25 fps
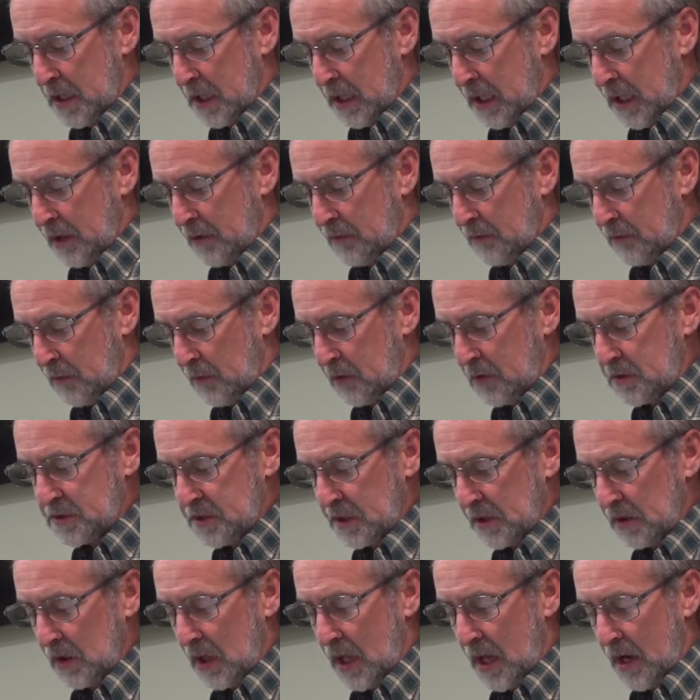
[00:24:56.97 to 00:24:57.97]
In verse
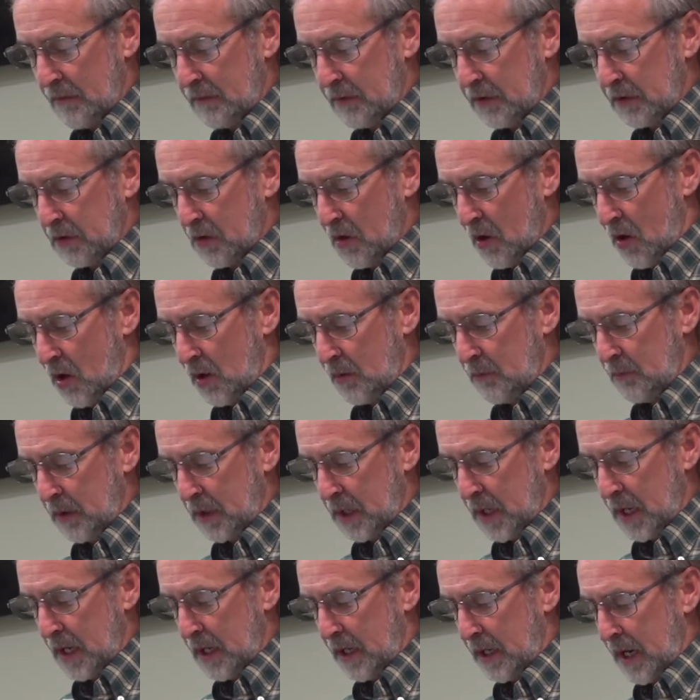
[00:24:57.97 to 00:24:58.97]
11, God
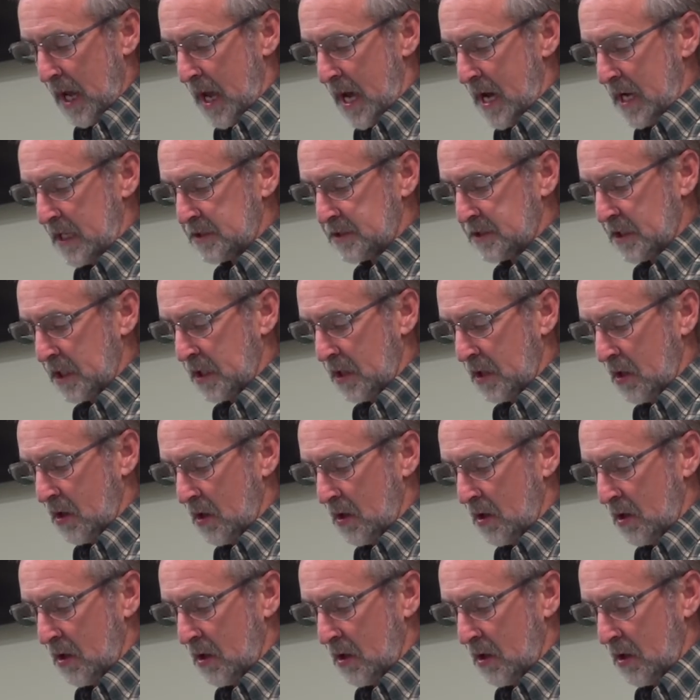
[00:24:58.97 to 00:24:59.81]
began asking